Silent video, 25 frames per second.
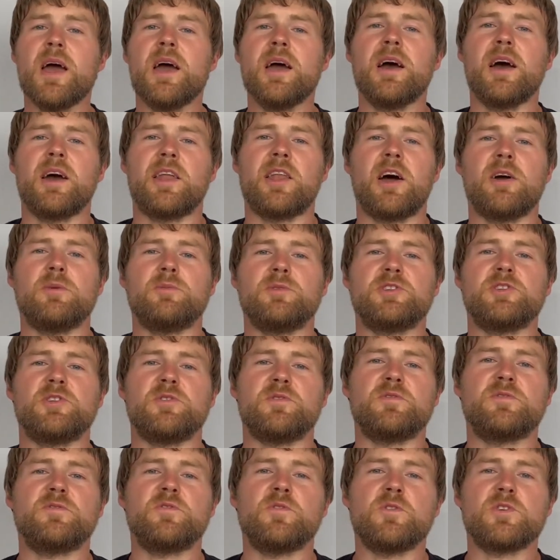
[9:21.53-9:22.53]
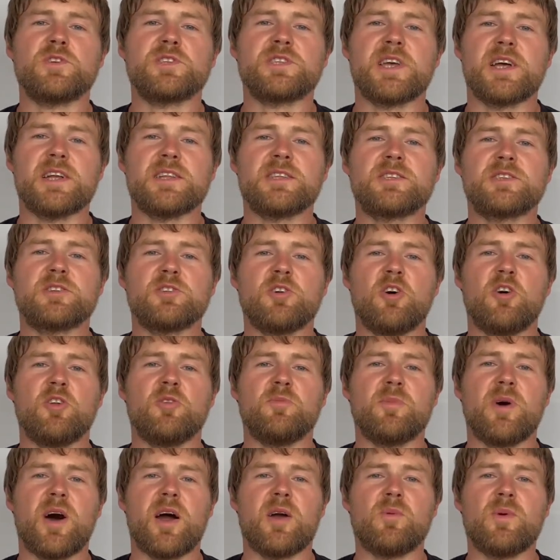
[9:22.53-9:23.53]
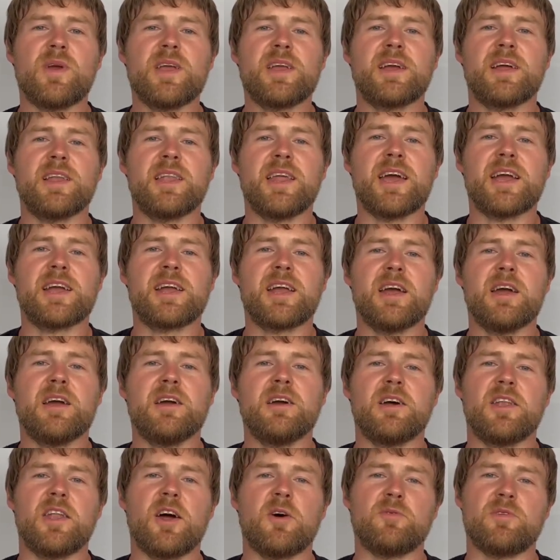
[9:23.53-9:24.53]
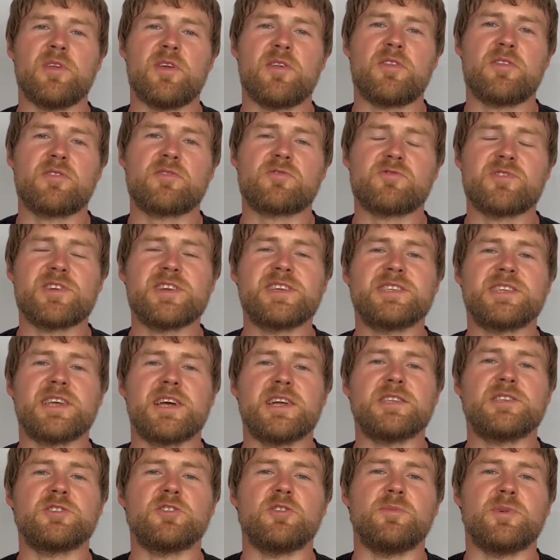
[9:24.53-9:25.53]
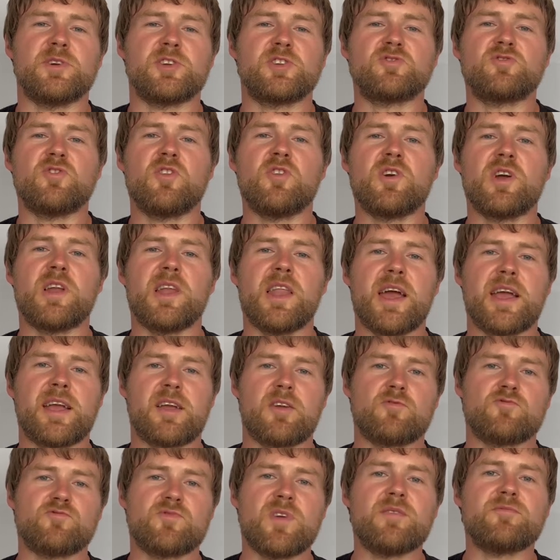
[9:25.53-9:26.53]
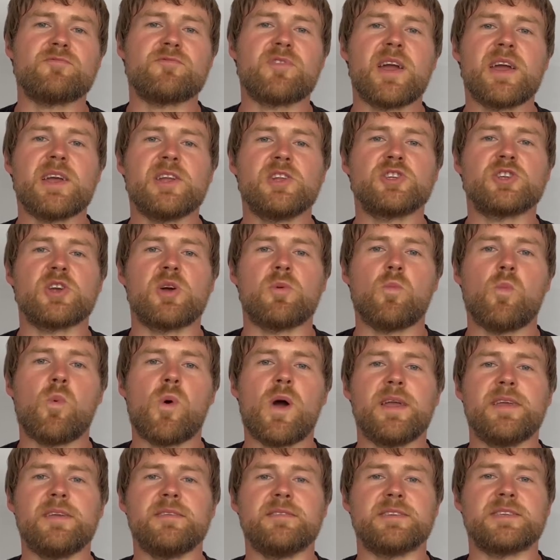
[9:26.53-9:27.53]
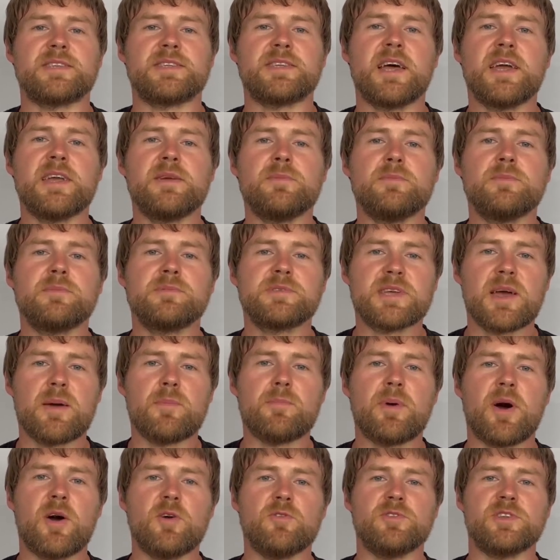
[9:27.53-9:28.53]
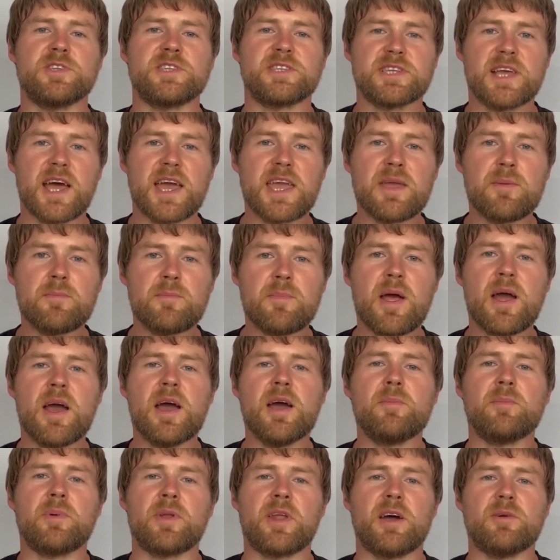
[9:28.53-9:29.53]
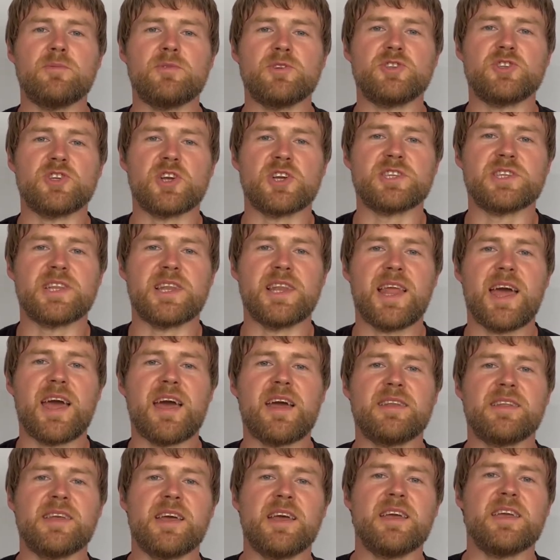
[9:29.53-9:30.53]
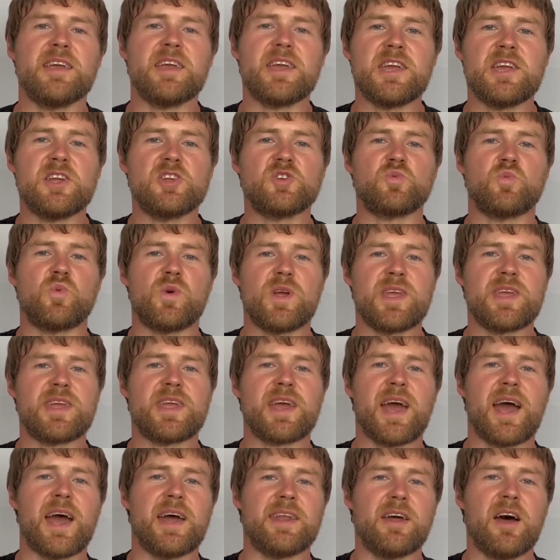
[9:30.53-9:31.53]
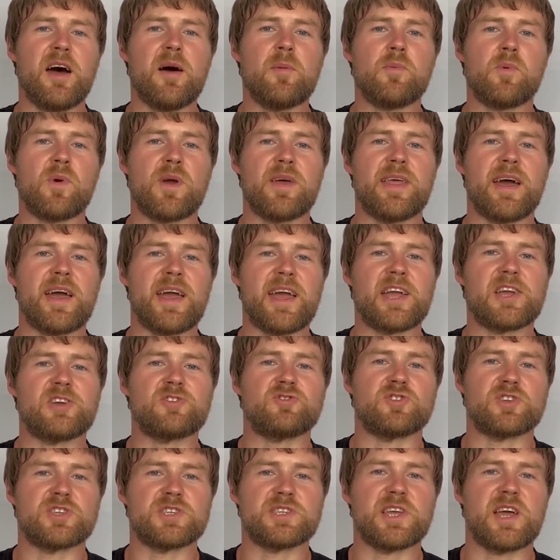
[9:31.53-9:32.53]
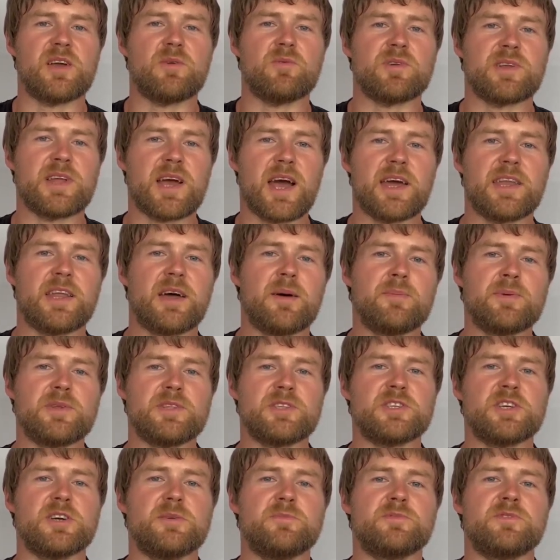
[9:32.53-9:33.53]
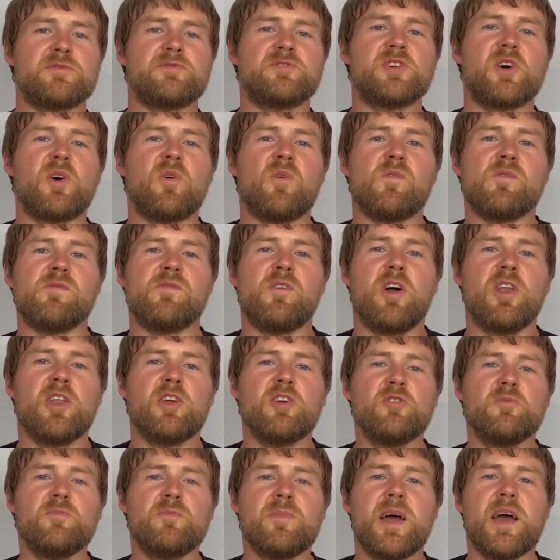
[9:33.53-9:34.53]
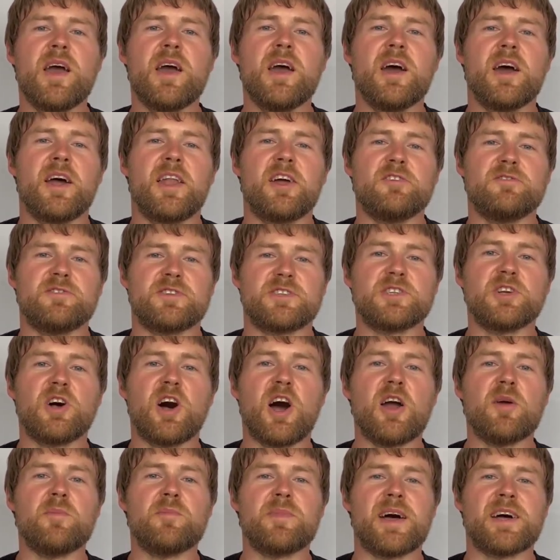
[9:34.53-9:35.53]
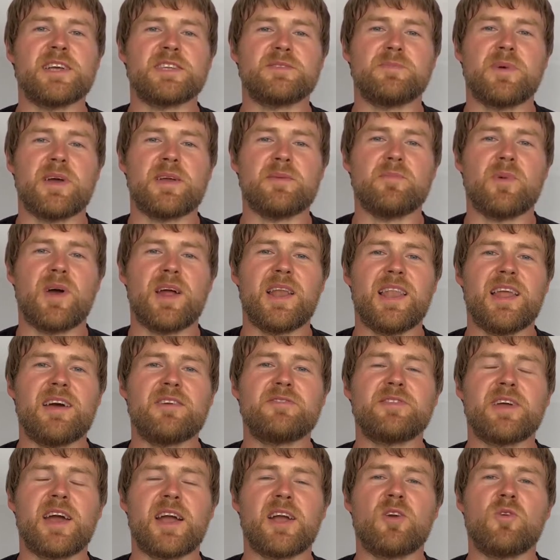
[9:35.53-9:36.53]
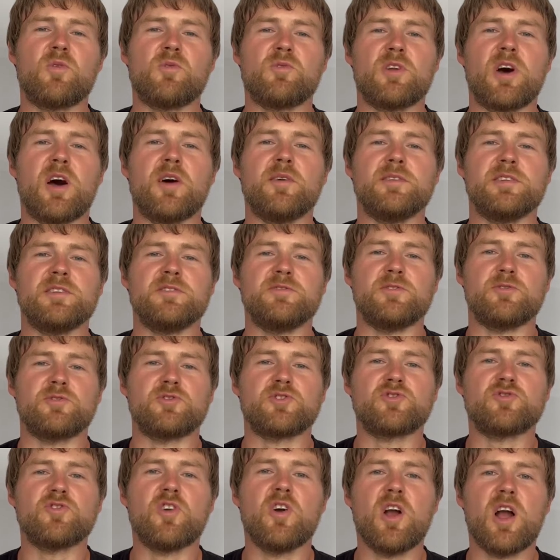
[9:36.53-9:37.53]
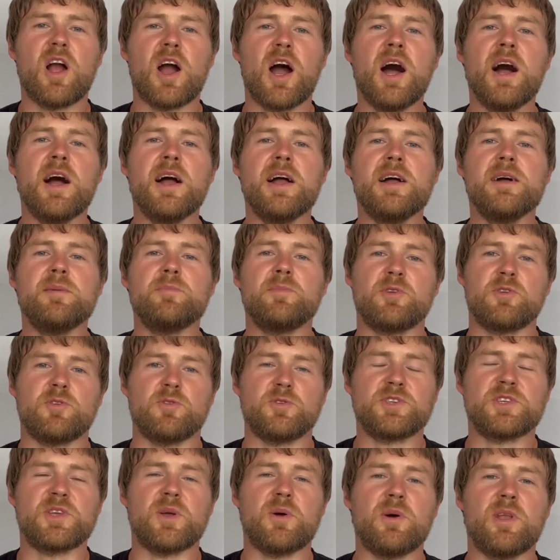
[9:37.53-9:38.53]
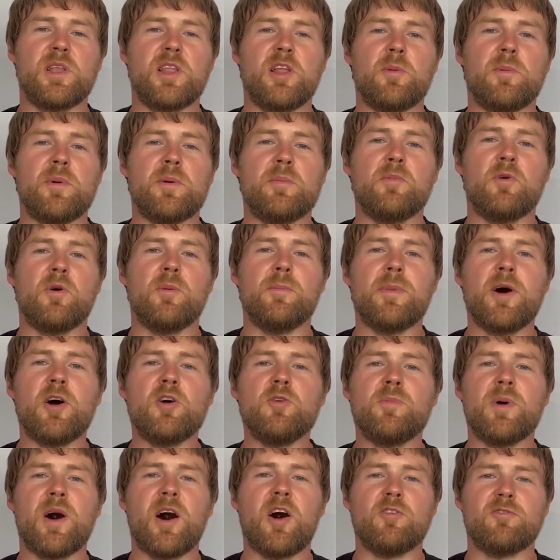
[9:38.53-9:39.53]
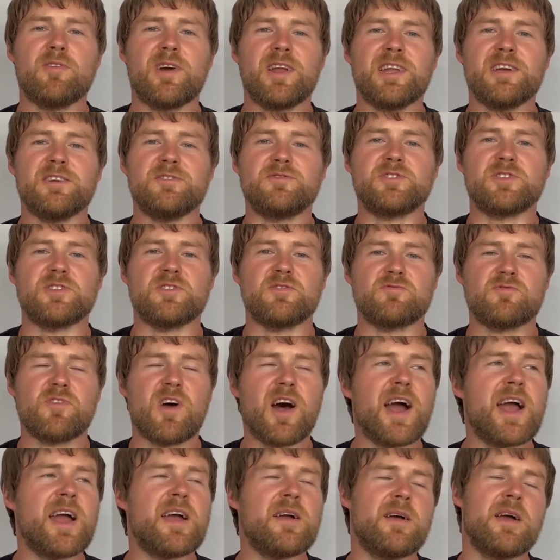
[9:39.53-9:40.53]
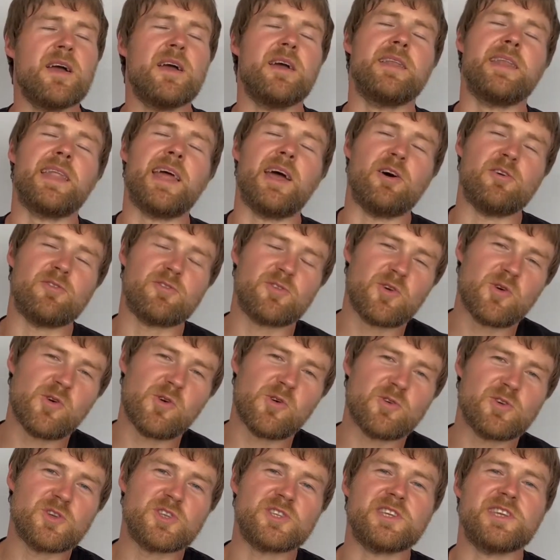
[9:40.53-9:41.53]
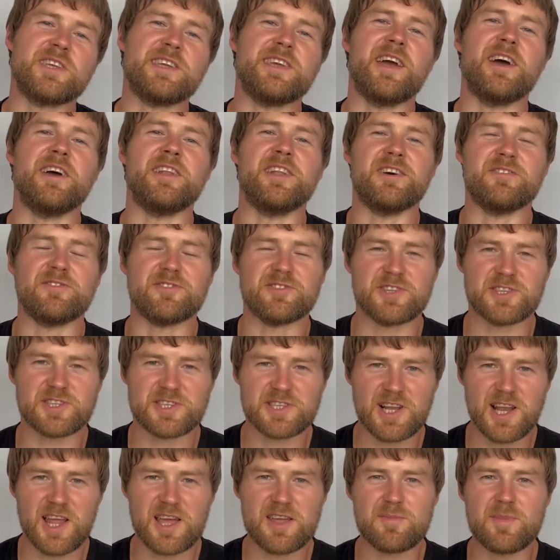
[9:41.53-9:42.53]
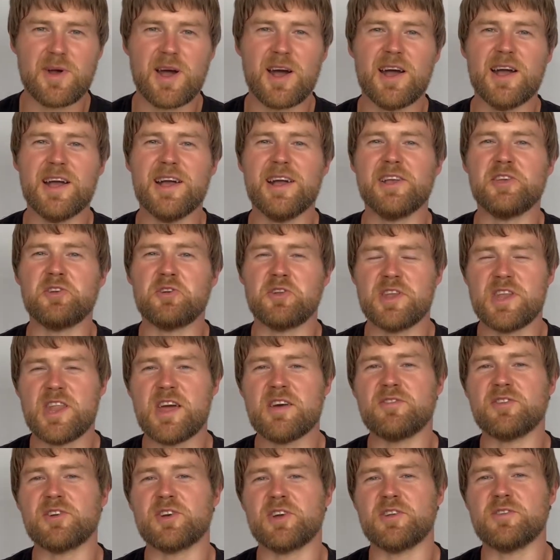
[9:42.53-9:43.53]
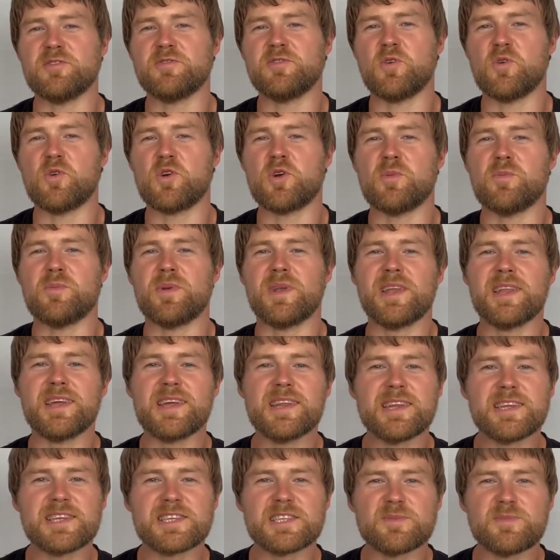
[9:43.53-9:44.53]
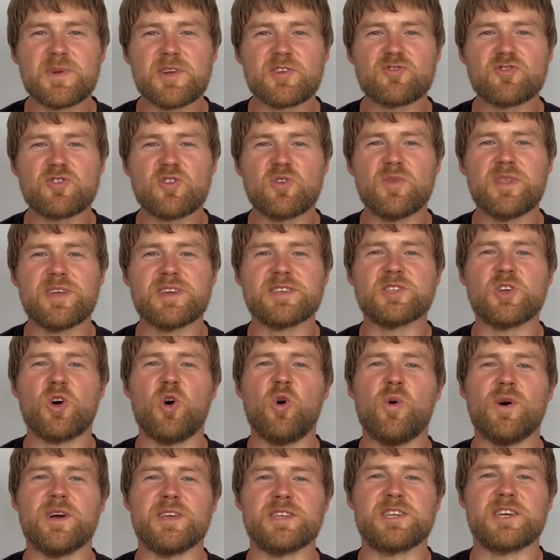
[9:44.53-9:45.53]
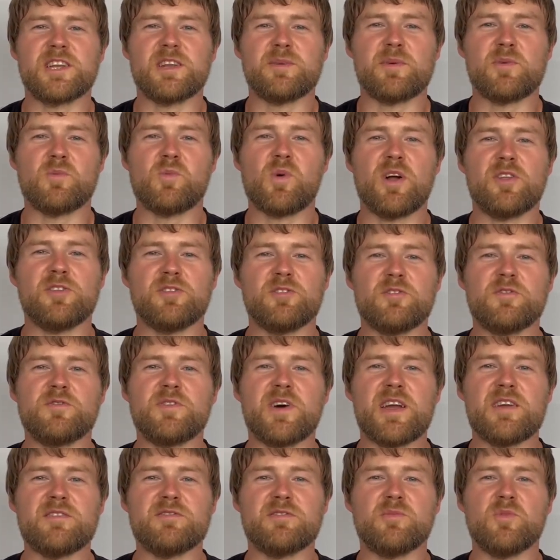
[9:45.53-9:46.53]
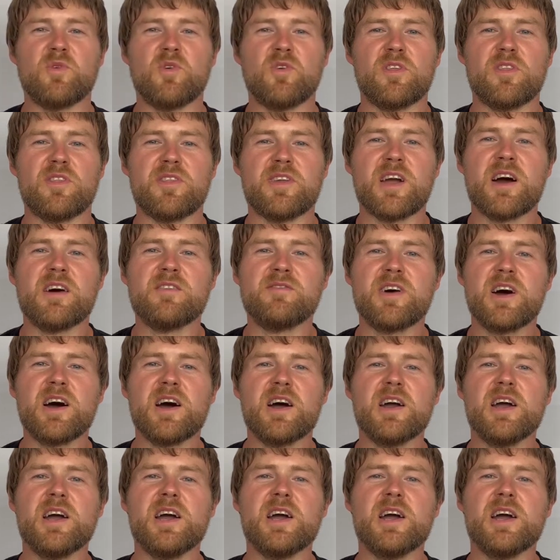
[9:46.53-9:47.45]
And I would do 4 sets on my weaker leg and only 3 sets on my stronger leg. Rep range and weight the same, tempo the same, but I would just let each week add up, where that extra set would add up in terms of total volume. And over time, that has made my left ankle not only feel stronger, but also a little bit more mobile relative to the right. Now, of course, yet another disclaimer, you're never going to feel completely symmetrical. There's always going to be one you favor more than the other.